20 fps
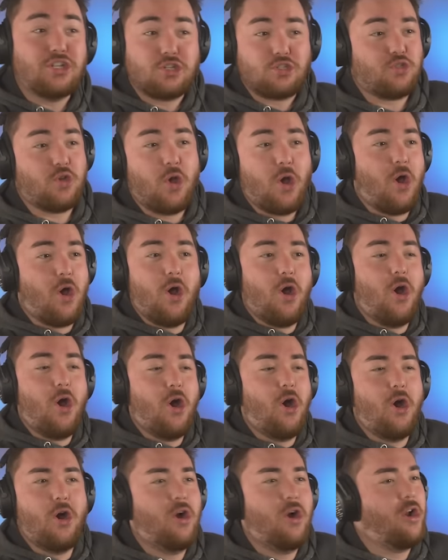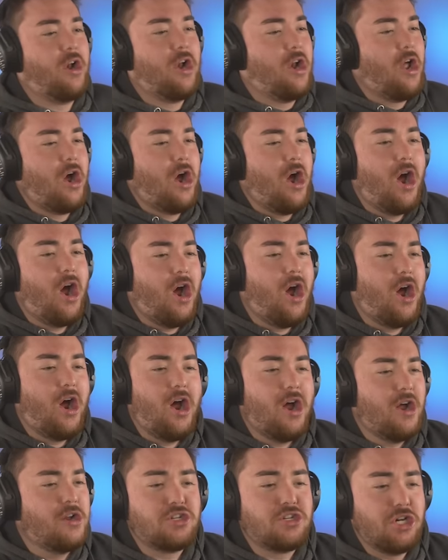Sol,
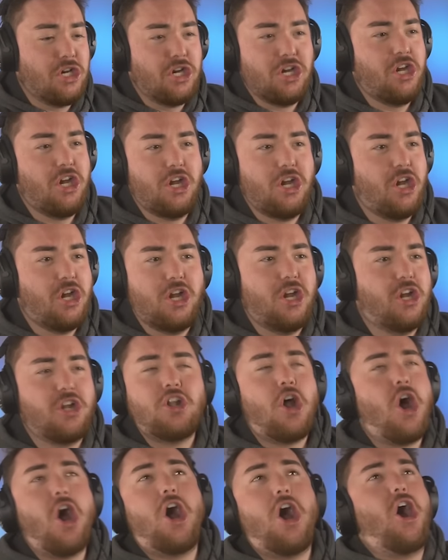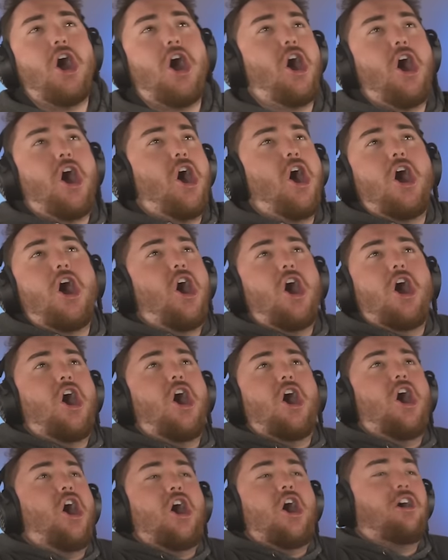la, ti, do.
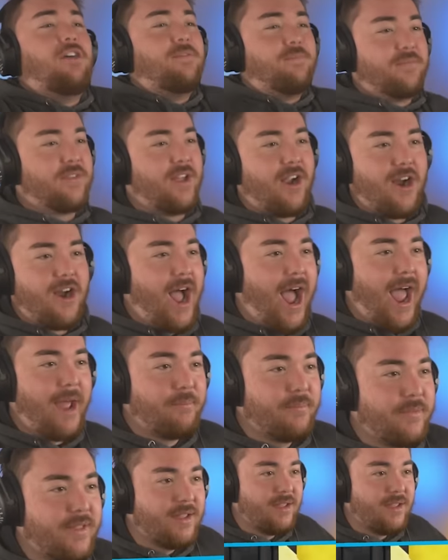All right.